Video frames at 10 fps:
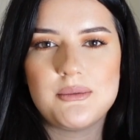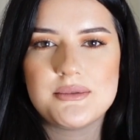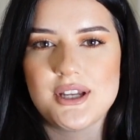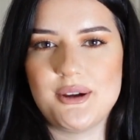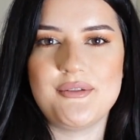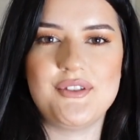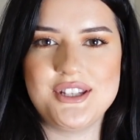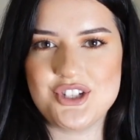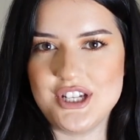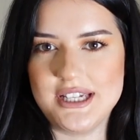top to go with
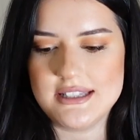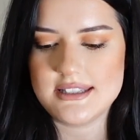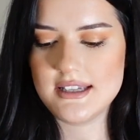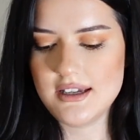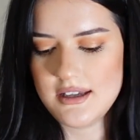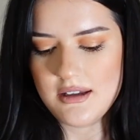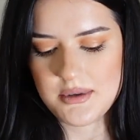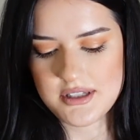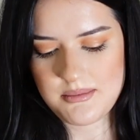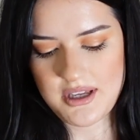these jeans
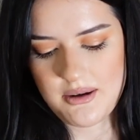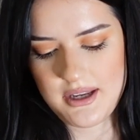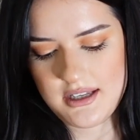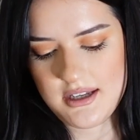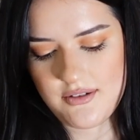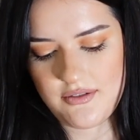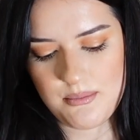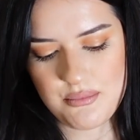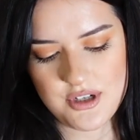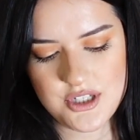because I'm going for
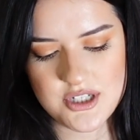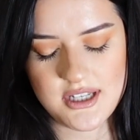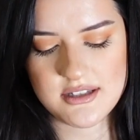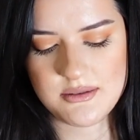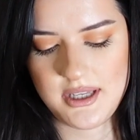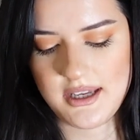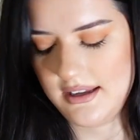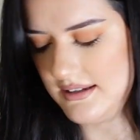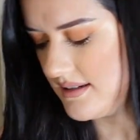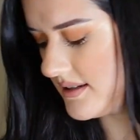brunch next
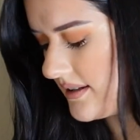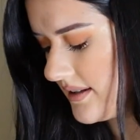weekend